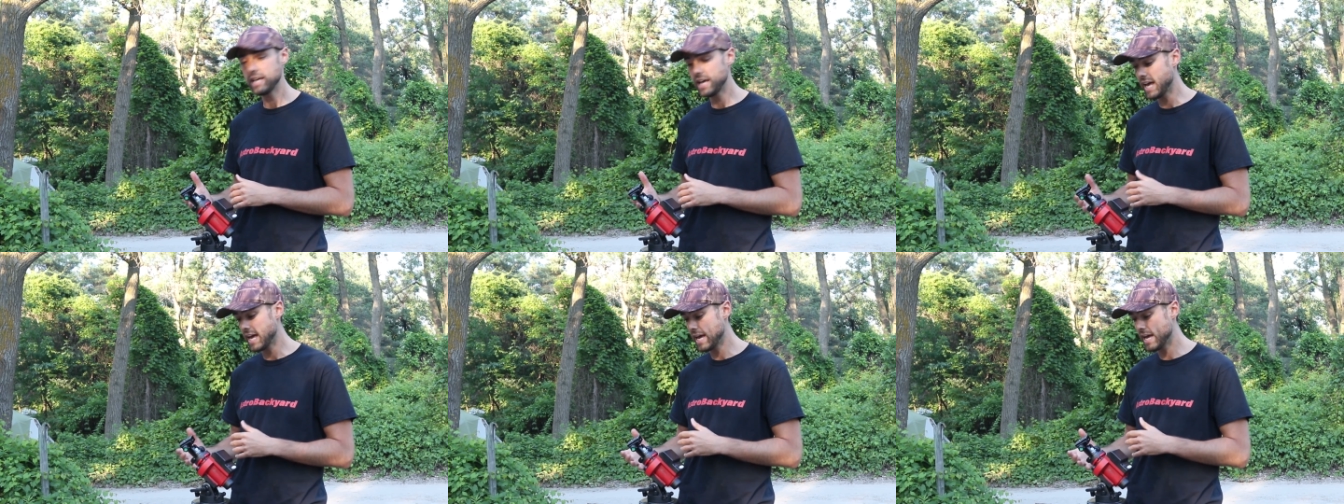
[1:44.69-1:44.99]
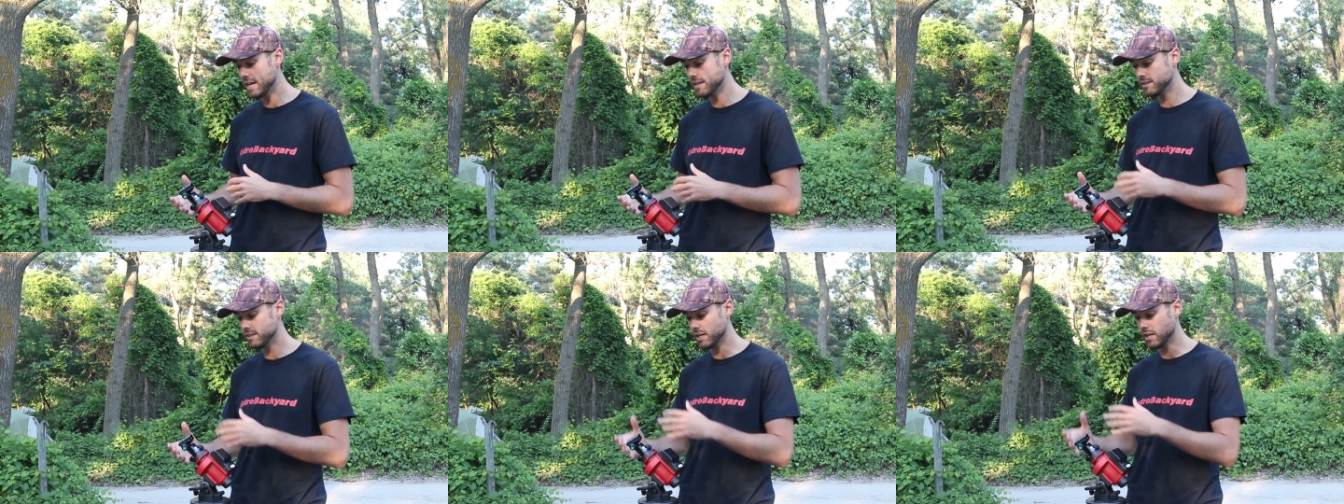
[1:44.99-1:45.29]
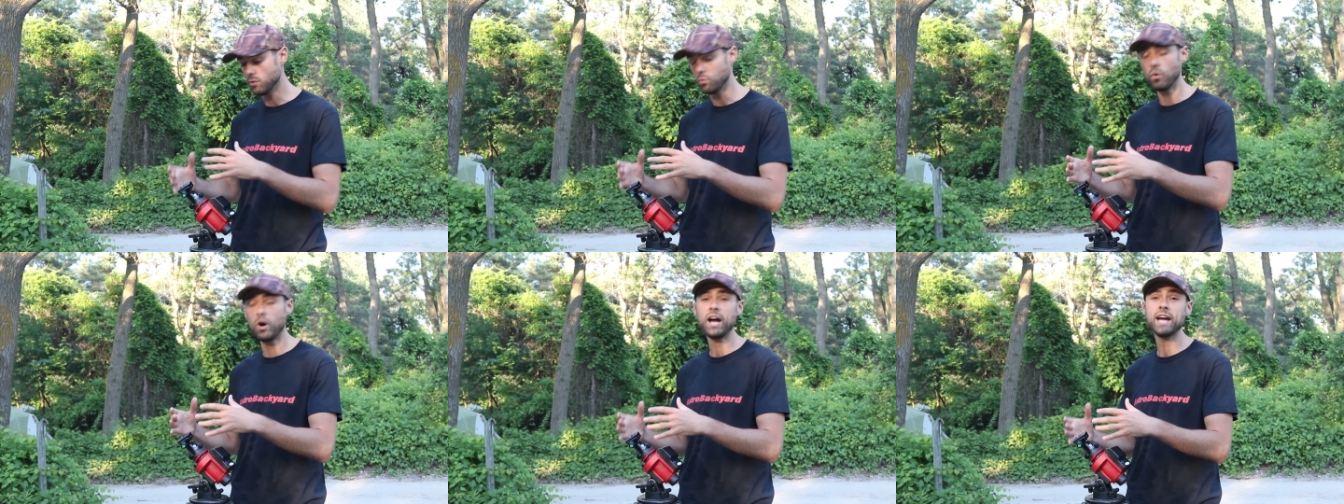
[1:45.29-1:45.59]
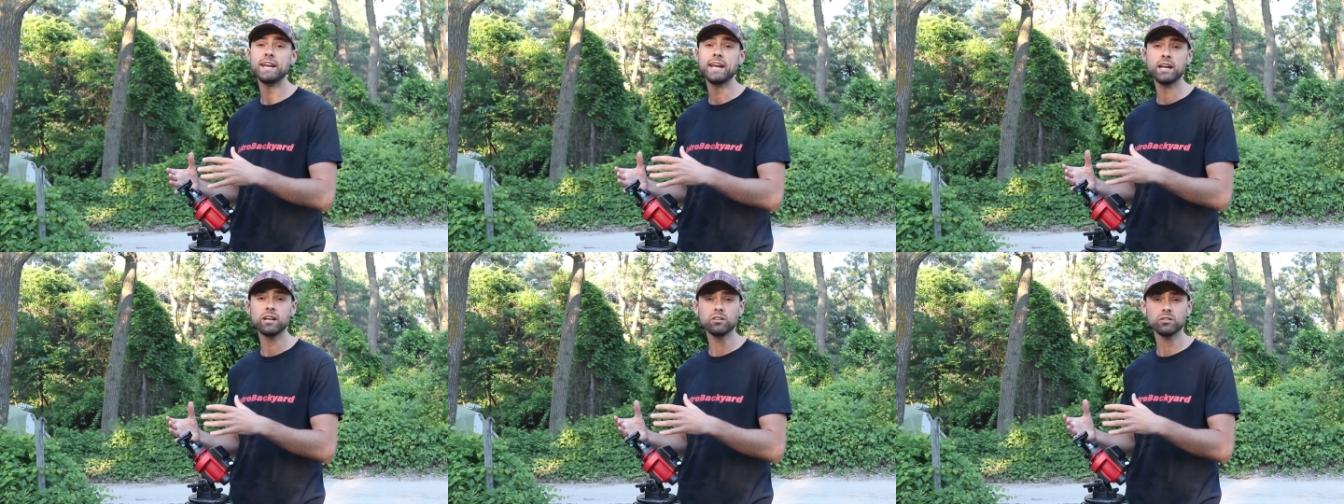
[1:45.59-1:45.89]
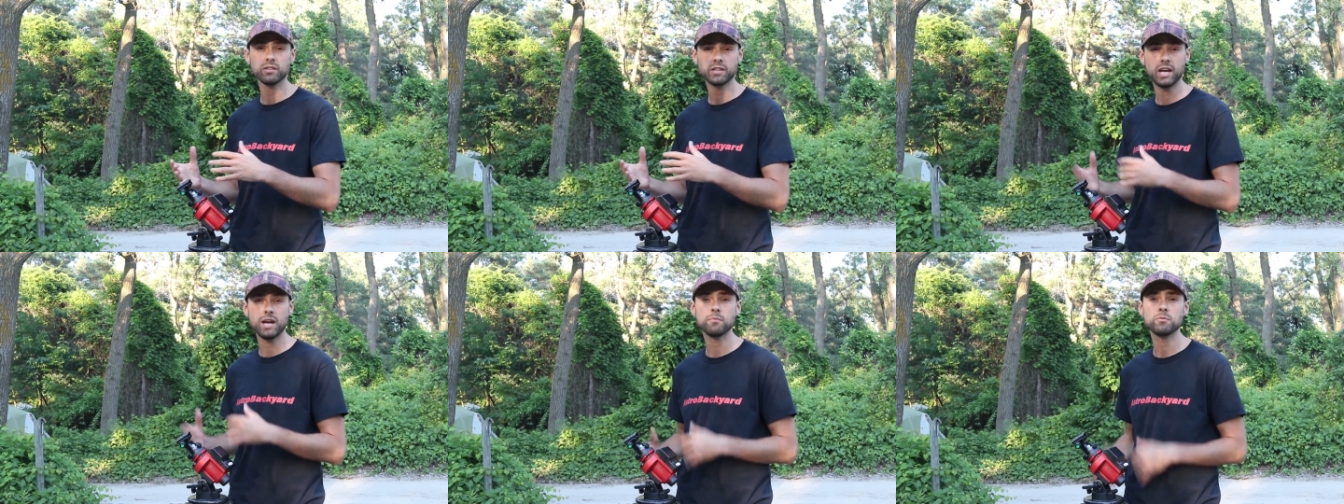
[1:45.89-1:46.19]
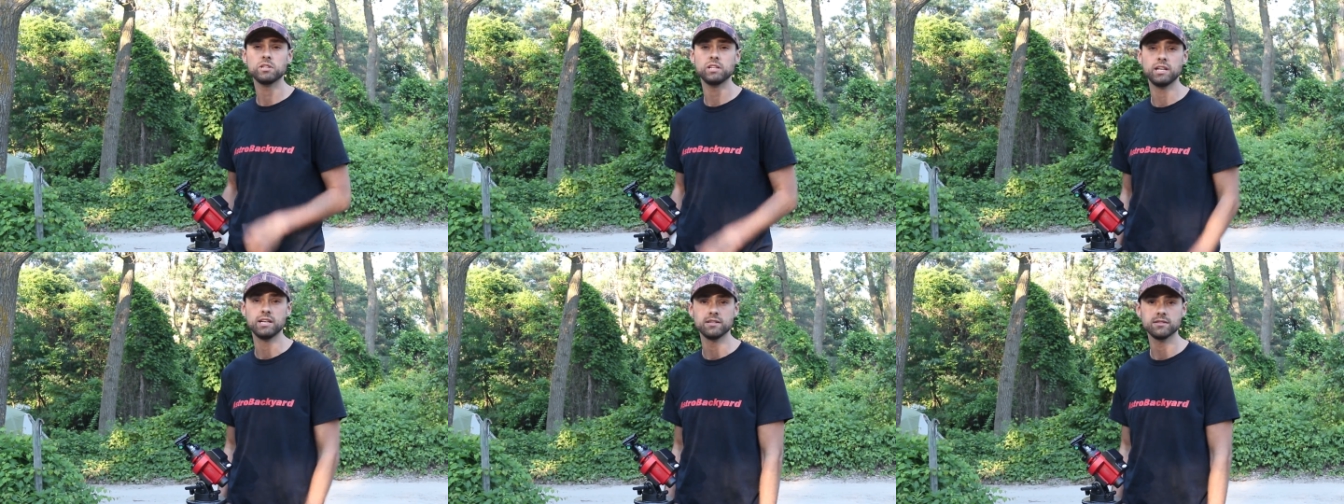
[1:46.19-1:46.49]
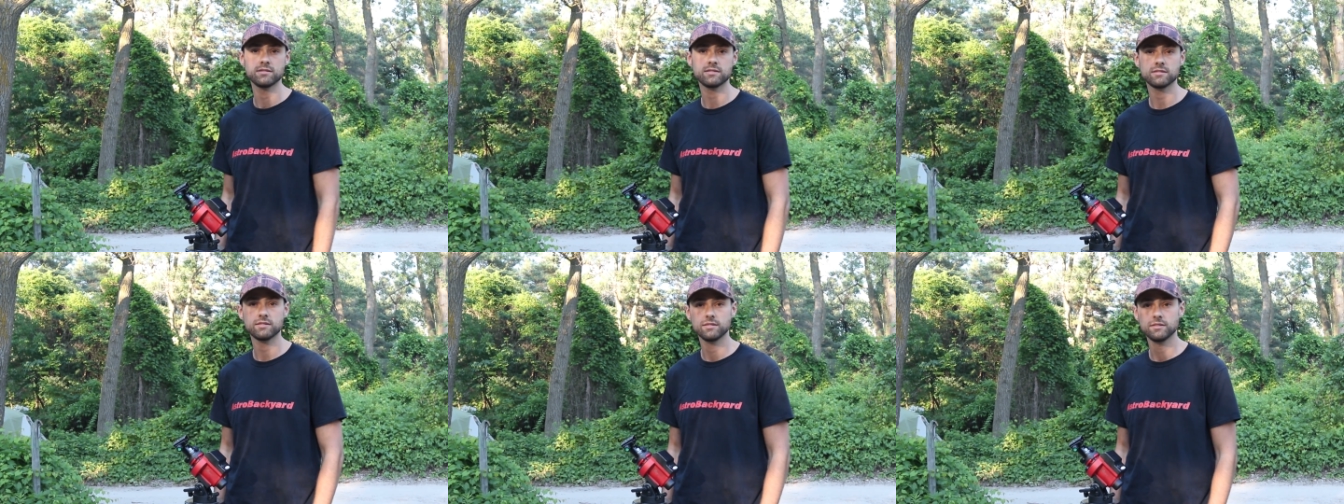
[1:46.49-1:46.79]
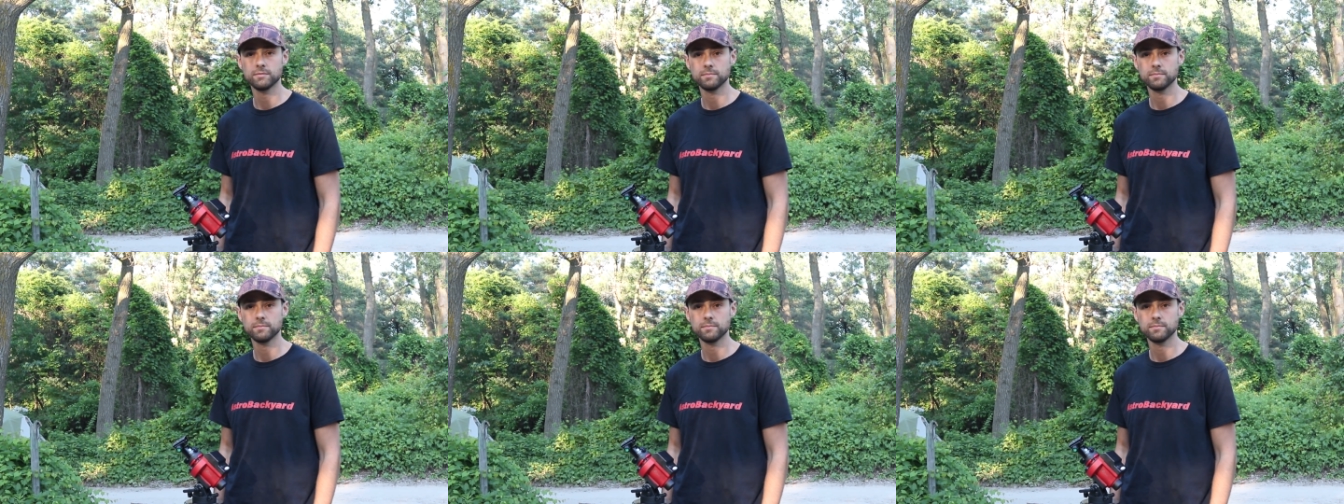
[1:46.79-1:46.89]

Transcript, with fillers: and a wide-angle camera lens.